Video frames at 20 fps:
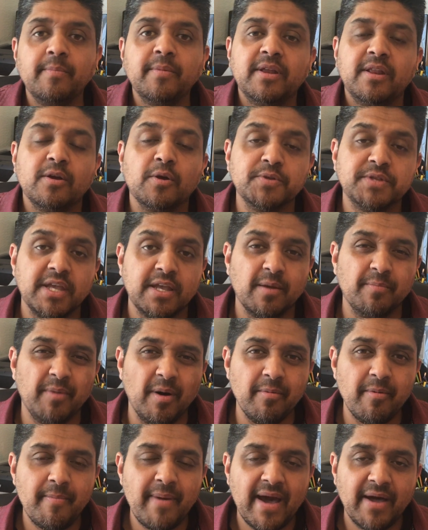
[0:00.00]
going to go take a
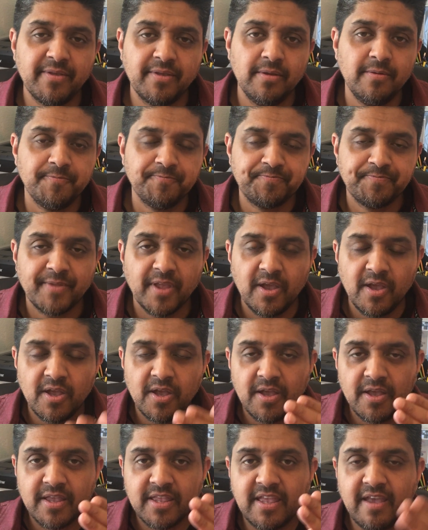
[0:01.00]
bubble bath,
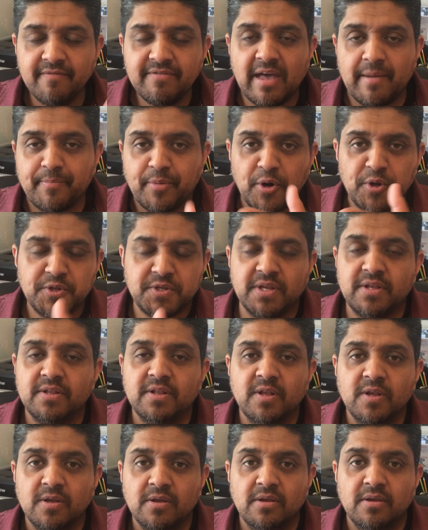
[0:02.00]
give that person